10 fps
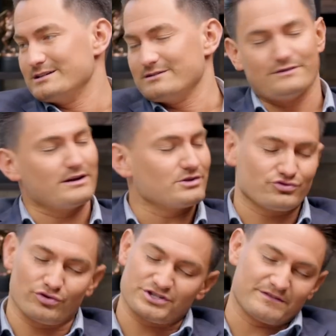Fed
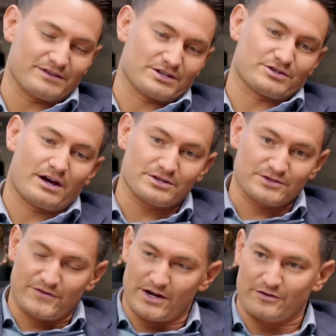controls everything. So how has the
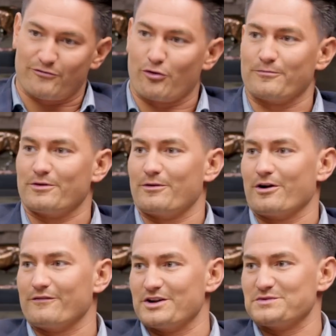Fed informed our
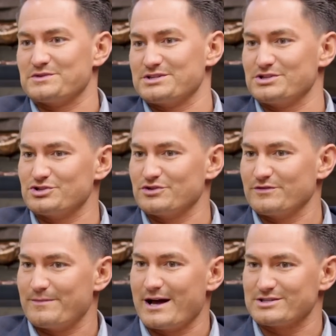investment decisions over
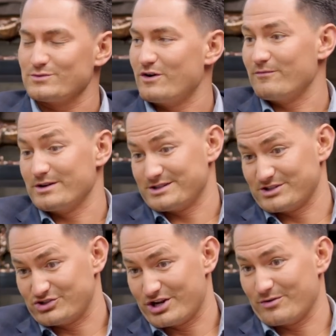the past 12 months
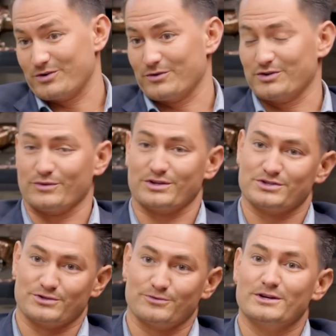since January
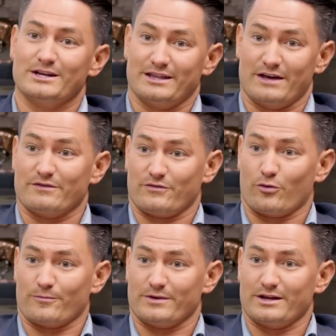2022? They've
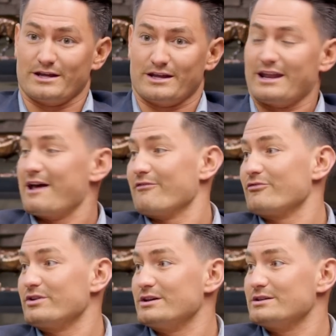informed it in
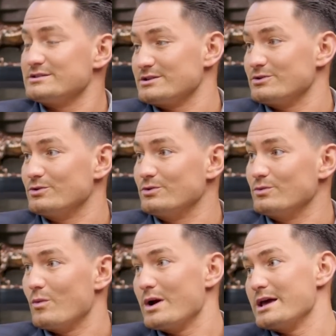every single
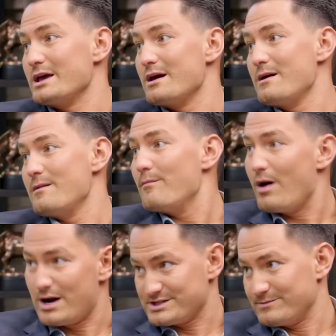way
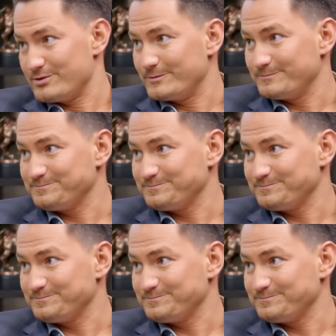possible.